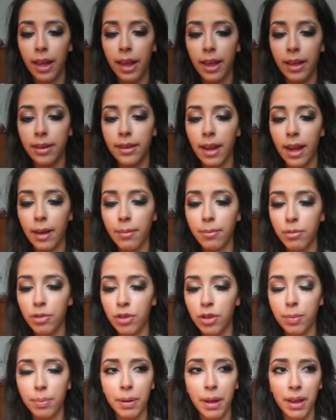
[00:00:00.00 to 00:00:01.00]
And I'm
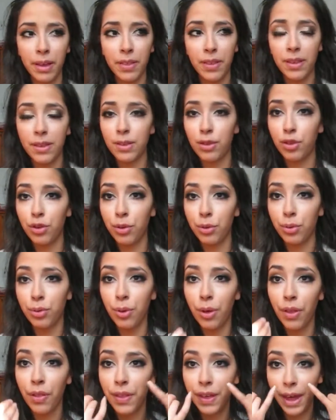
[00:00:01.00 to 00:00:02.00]
just applying this
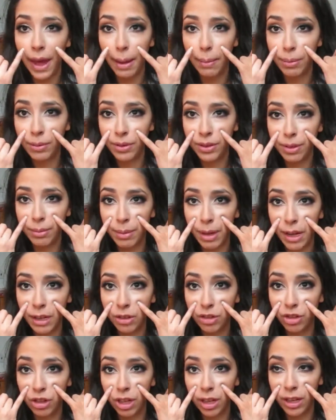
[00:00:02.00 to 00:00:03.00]
to the apples of my
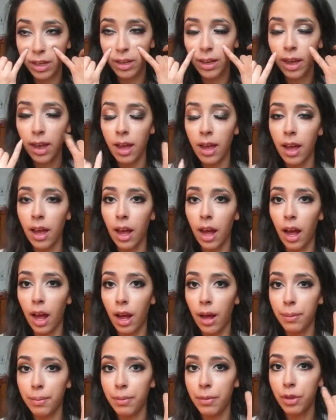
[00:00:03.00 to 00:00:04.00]
cheek.
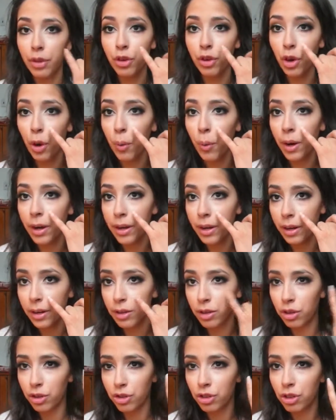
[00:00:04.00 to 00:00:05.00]
You don't want
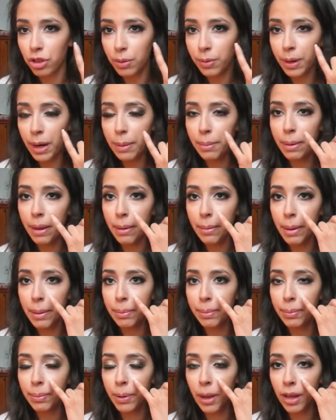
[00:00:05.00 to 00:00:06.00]
to, usually when I apply my
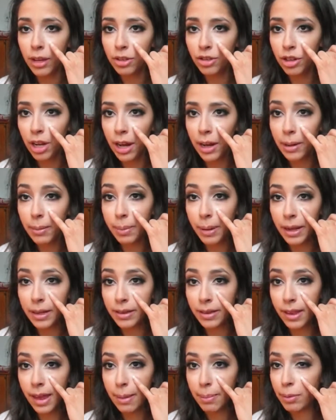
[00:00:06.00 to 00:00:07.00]
blush, I apply
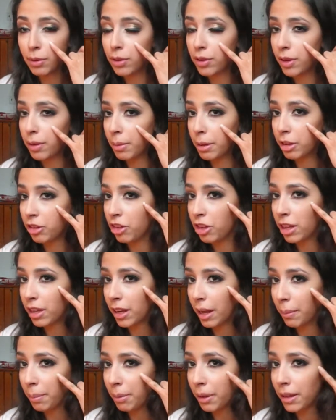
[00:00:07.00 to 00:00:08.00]
to the apples of my cheek
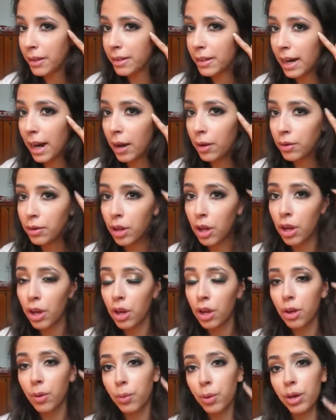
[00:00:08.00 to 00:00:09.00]
and I blend it out.
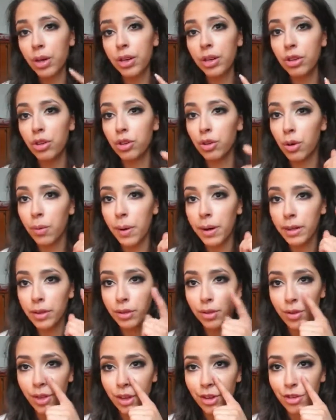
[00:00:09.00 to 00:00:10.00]
Where you don't want
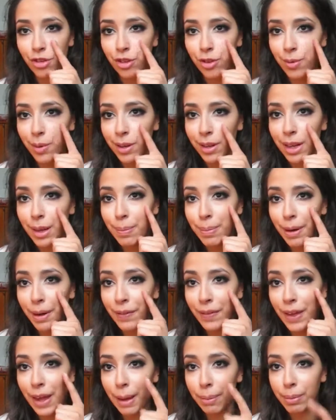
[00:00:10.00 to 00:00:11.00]
to do that. You just want to keep it
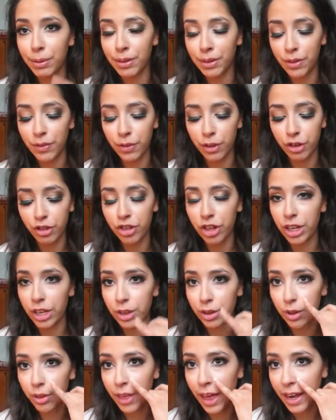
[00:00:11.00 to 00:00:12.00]
on the apples of your cheek
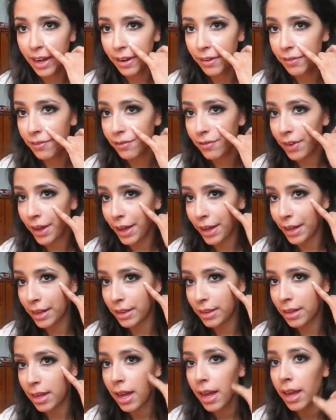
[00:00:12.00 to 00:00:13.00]
so that it
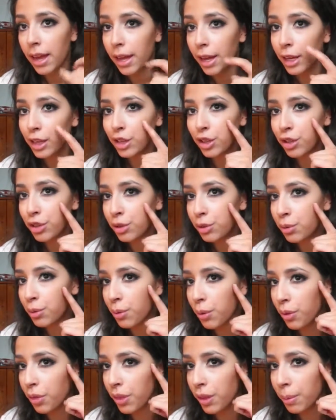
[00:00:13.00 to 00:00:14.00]
fades
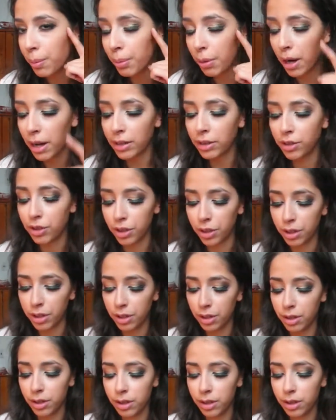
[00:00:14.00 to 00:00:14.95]
into the bronzer.